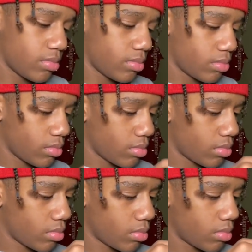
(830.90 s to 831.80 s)

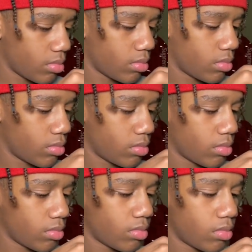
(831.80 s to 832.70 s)

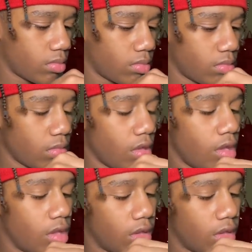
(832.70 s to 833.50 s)
[no speech]